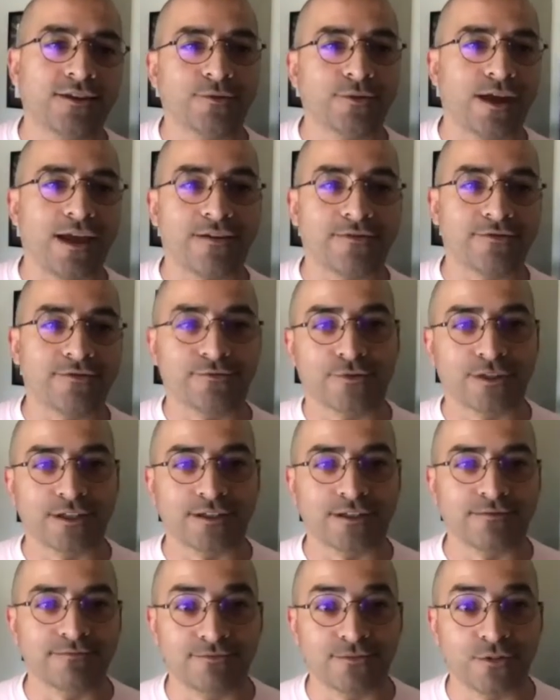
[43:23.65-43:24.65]
we have
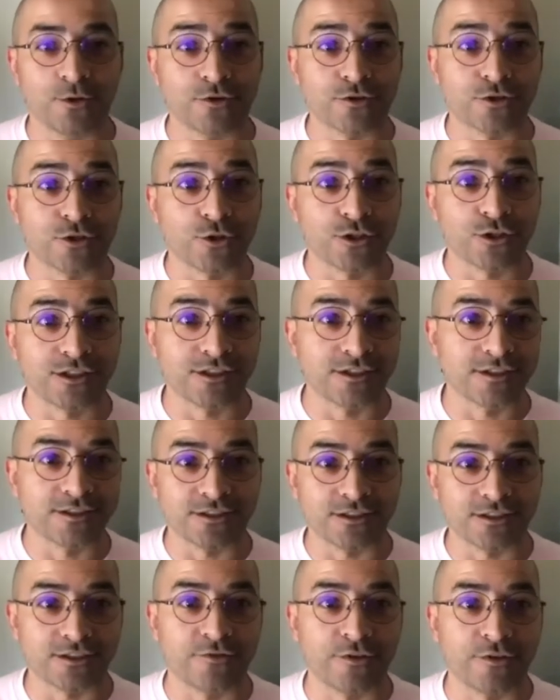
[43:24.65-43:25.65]
really no other choice to
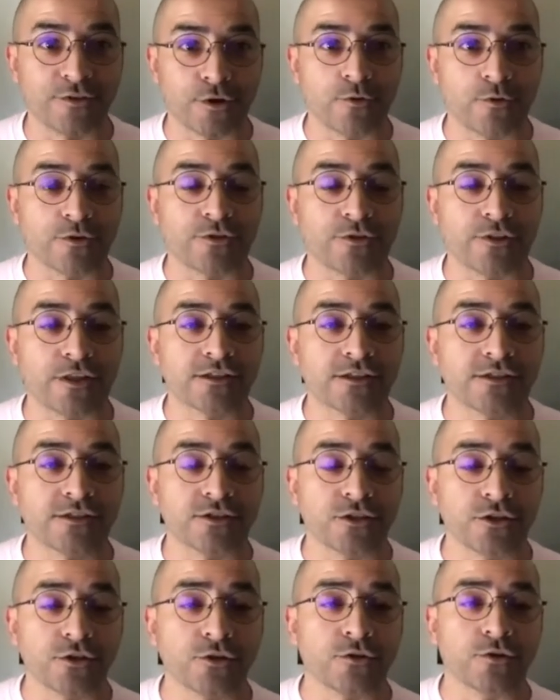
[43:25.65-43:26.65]
just figure out what things to
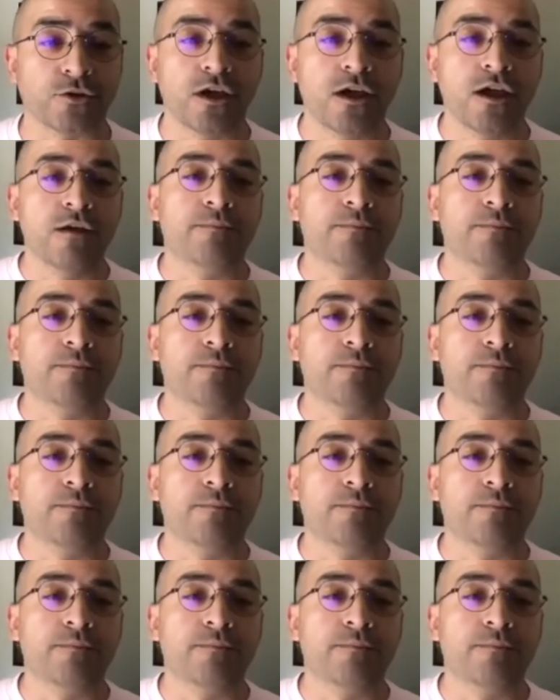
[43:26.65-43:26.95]
do.